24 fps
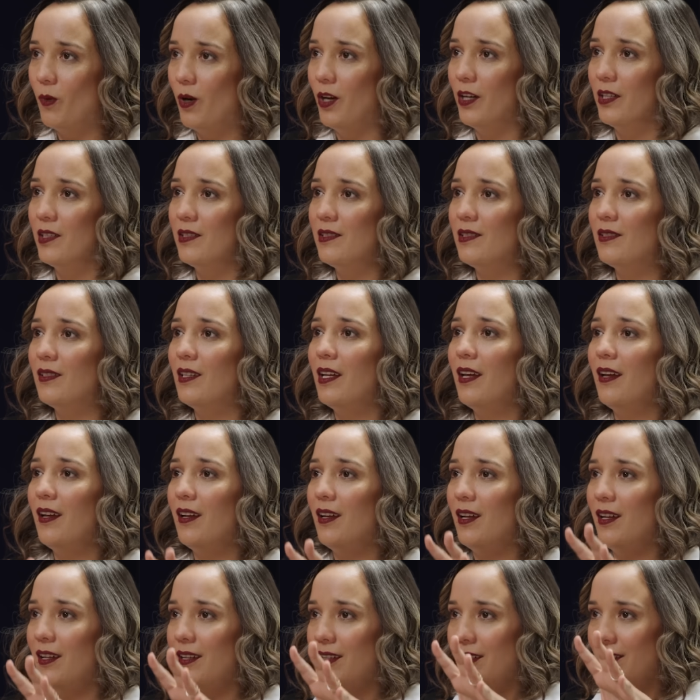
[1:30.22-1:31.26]
ones
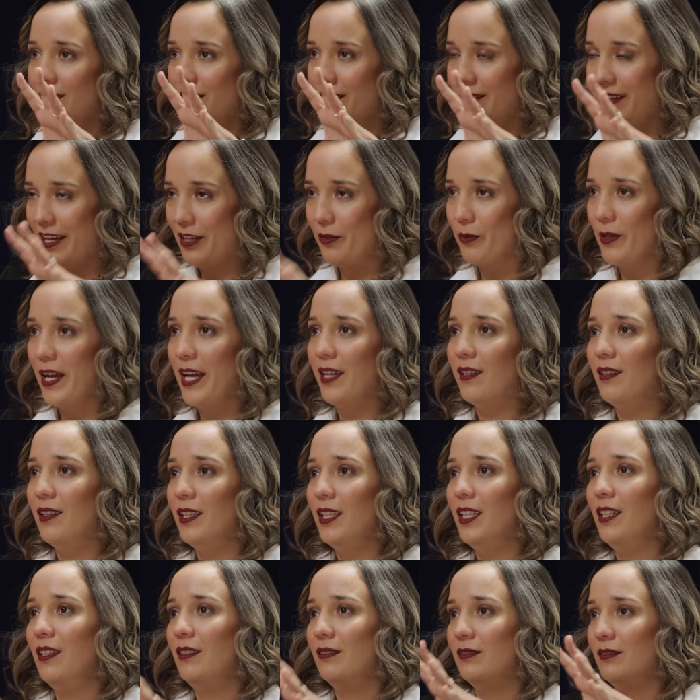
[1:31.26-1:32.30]

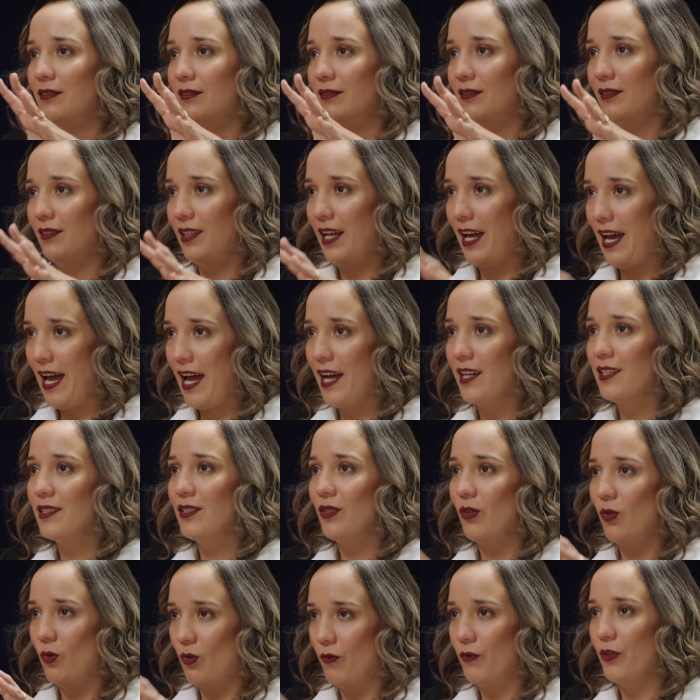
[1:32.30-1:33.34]
directly act
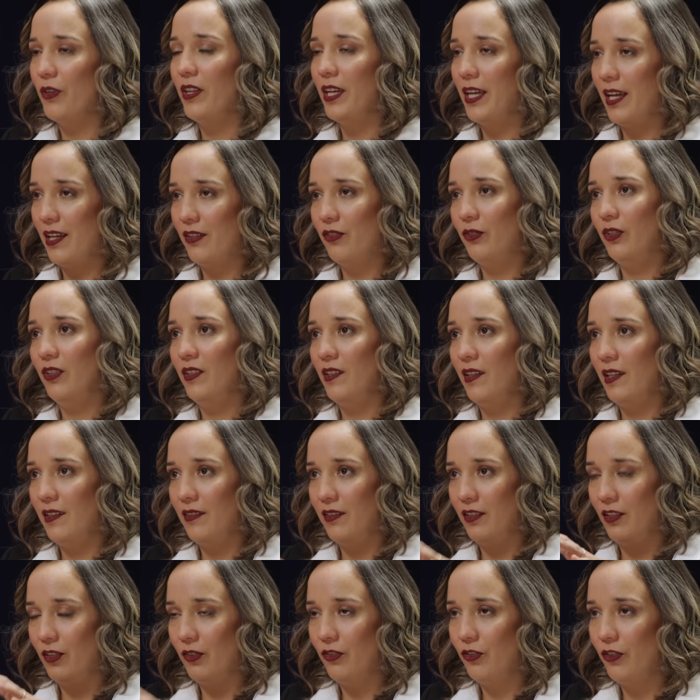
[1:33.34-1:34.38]
over the
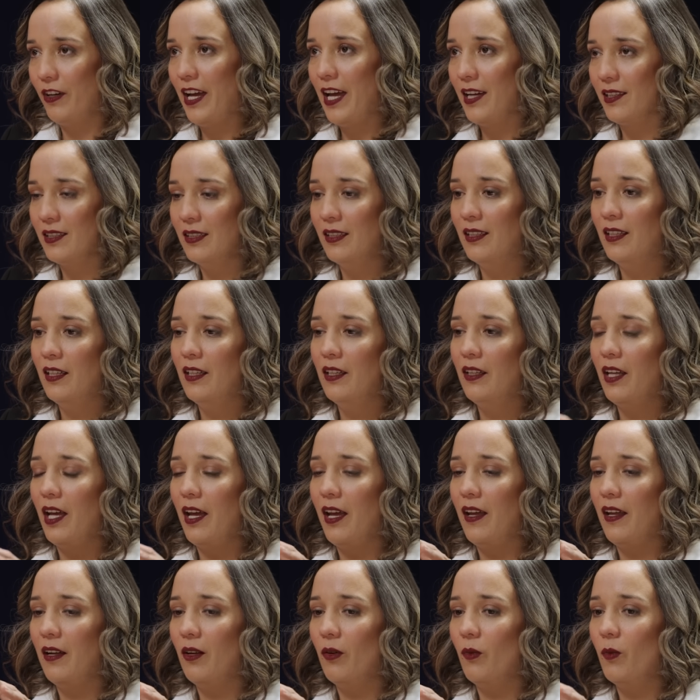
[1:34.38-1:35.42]
gastrointestinal tract.
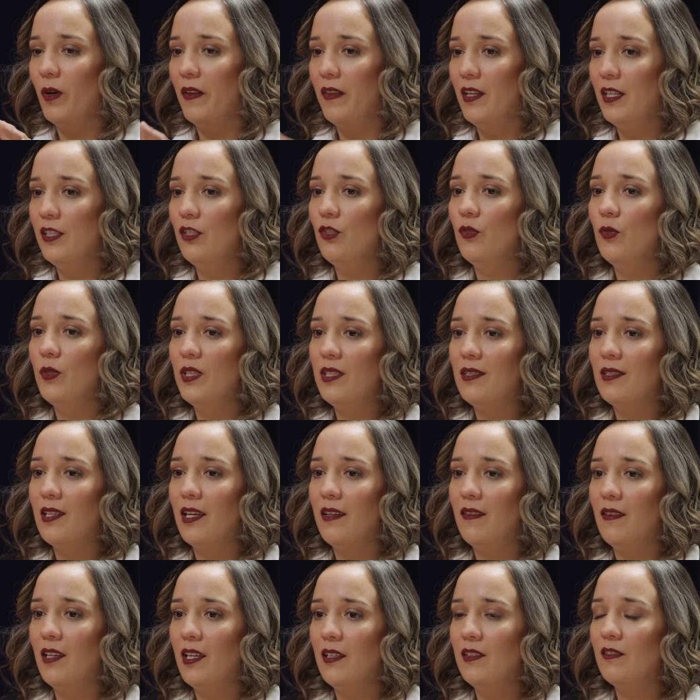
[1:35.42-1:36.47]
And what they do is
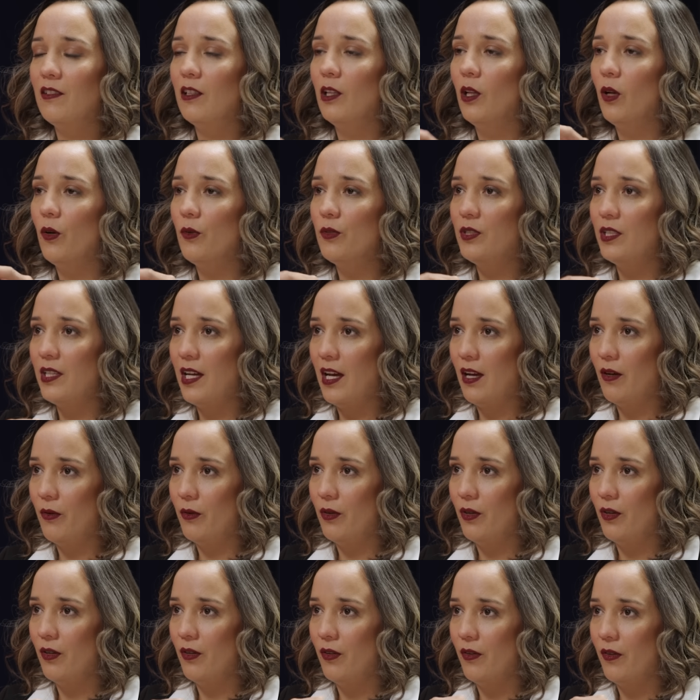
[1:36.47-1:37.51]
that they slow
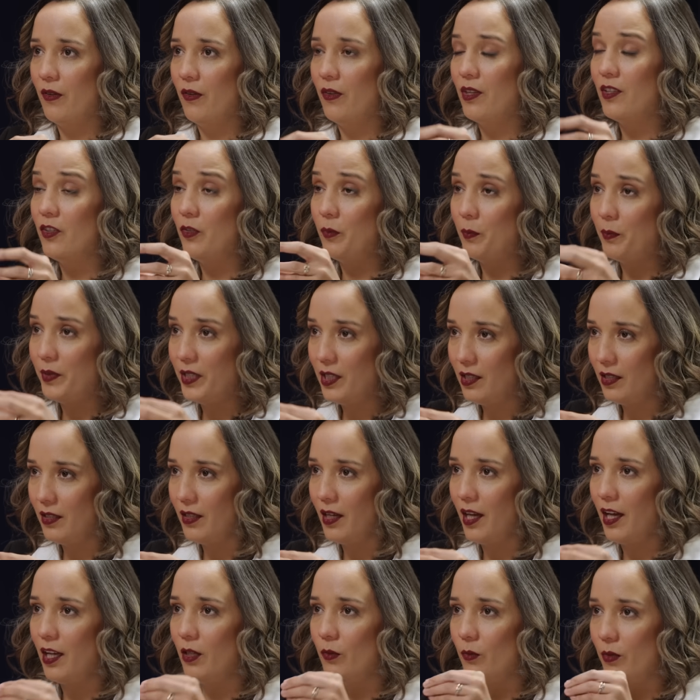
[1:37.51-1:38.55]
down the speed
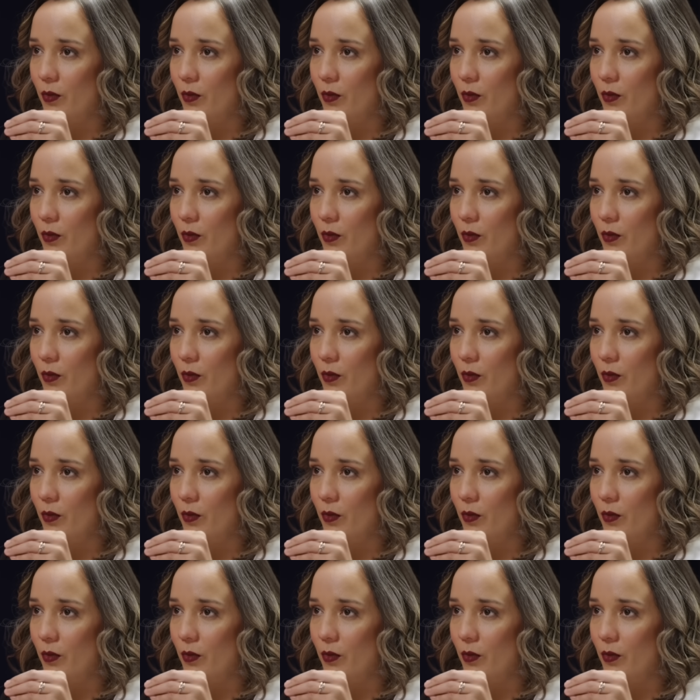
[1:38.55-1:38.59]
at